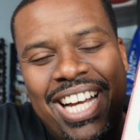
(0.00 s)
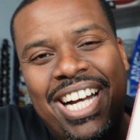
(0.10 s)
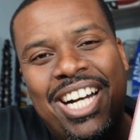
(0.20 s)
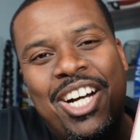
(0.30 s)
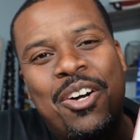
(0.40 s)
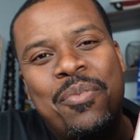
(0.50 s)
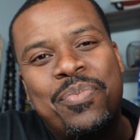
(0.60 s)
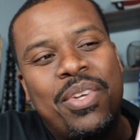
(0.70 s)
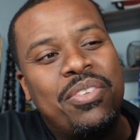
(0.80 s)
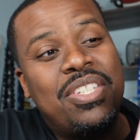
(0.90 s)

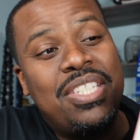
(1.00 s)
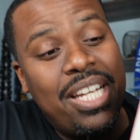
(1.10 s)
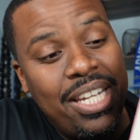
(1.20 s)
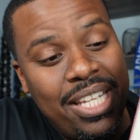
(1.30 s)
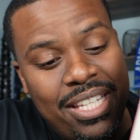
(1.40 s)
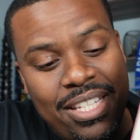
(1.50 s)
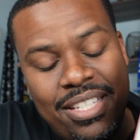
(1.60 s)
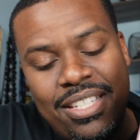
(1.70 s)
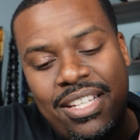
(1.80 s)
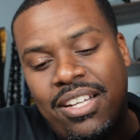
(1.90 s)
of
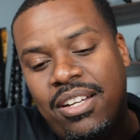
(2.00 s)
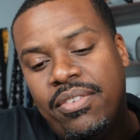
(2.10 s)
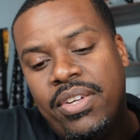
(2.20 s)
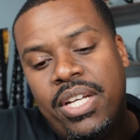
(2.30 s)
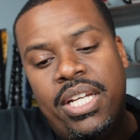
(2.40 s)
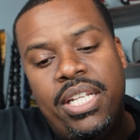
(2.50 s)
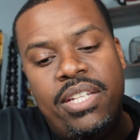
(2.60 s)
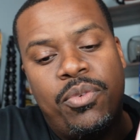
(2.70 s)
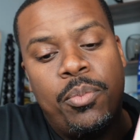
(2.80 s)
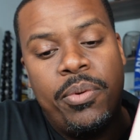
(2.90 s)
studies of
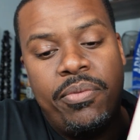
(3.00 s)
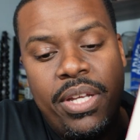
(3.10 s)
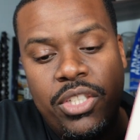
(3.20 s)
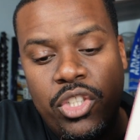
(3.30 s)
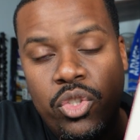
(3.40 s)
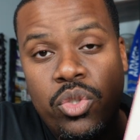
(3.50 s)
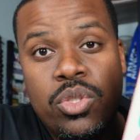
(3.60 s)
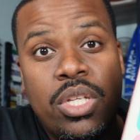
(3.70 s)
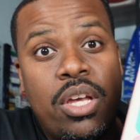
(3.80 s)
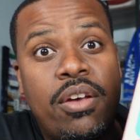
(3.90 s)
different
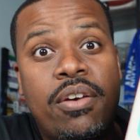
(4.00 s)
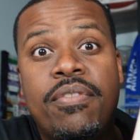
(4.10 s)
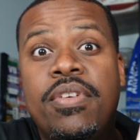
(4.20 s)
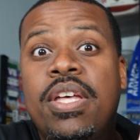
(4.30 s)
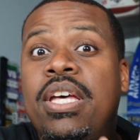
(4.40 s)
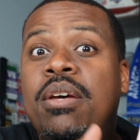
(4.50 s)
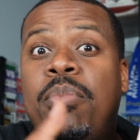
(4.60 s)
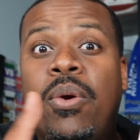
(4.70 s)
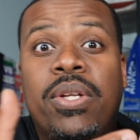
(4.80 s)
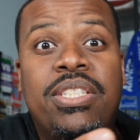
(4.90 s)
professionals, of
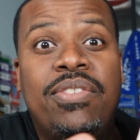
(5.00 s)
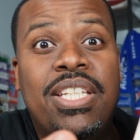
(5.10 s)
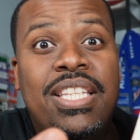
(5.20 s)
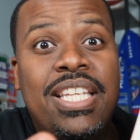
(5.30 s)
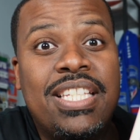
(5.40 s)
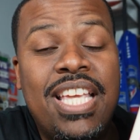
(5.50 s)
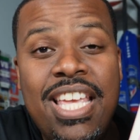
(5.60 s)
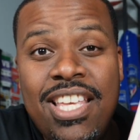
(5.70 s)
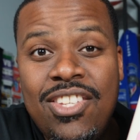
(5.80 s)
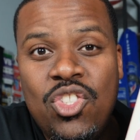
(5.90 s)
productivity things
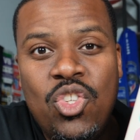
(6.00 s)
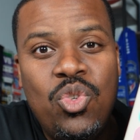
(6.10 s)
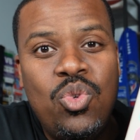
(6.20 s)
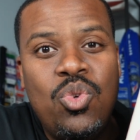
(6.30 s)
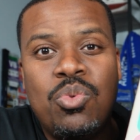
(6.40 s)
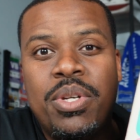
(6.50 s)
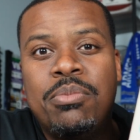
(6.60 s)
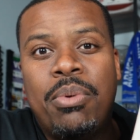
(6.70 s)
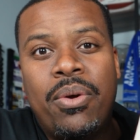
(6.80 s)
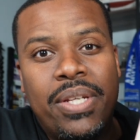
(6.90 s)
he's used, what
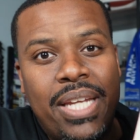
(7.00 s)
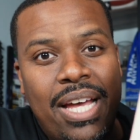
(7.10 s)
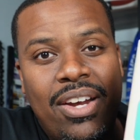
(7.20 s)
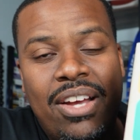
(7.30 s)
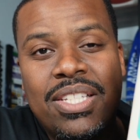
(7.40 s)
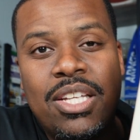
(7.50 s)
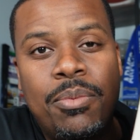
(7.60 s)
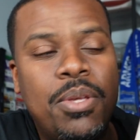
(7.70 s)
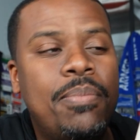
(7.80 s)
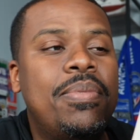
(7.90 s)
he's broken down, how it's
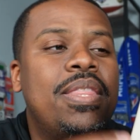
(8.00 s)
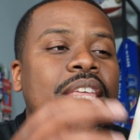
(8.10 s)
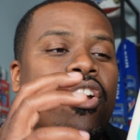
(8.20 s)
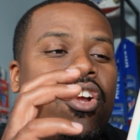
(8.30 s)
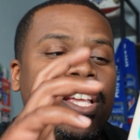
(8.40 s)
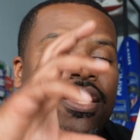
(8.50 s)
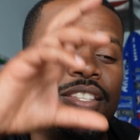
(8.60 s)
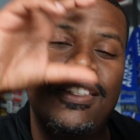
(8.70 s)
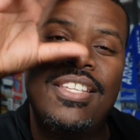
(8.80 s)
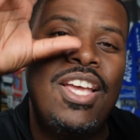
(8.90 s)
helped him. There
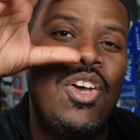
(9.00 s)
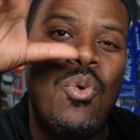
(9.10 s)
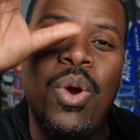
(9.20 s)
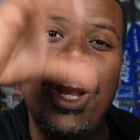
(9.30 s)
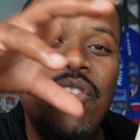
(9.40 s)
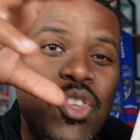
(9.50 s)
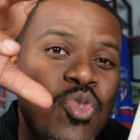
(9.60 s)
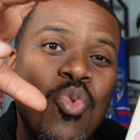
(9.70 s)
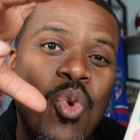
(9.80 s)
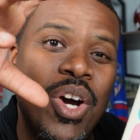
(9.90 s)
is whatever
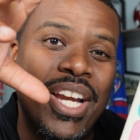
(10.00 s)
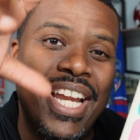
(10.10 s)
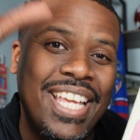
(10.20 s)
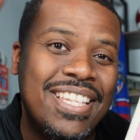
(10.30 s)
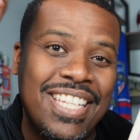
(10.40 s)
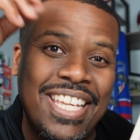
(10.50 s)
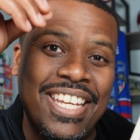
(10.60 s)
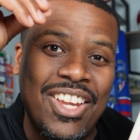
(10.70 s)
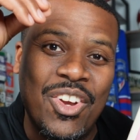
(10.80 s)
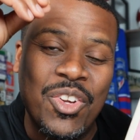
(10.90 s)
you want is
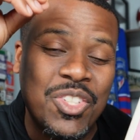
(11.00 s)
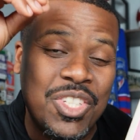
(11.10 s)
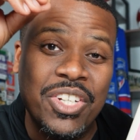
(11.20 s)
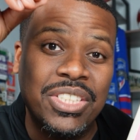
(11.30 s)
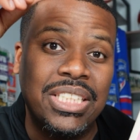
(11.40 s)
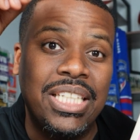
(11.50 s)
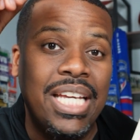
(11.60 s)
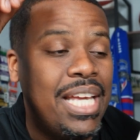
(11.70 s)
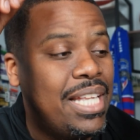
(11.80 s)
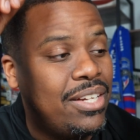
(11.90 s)
in here. Seriously,
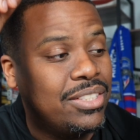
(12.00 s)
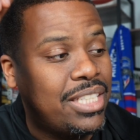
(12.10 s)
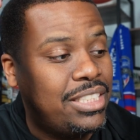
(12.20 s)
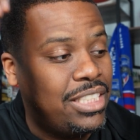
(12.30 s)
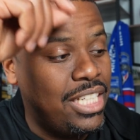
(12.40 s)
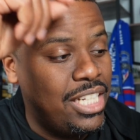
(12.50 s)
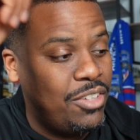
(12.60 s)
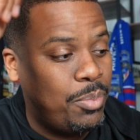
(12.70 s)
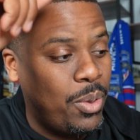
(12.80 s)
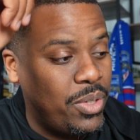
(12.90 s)
there's a ton
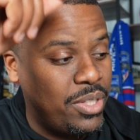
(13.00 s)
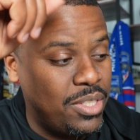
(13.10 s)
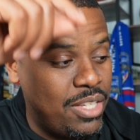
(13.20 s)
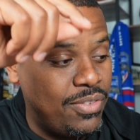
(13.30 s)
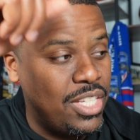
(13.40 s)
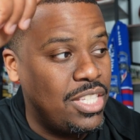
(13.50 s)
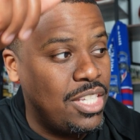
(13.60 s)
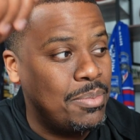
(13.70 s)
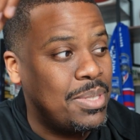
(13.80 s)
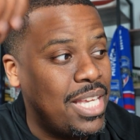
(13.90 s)
of productivity
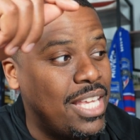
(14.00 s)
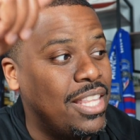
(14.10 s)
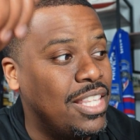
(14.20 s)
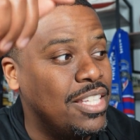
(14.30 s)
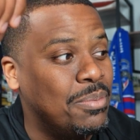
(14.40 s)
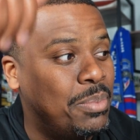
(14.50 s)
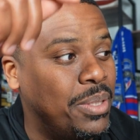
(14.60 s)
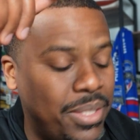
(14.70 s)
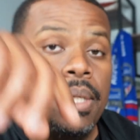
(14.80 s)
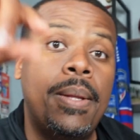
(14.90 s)
tips in this
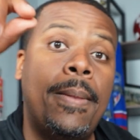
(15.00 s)
book.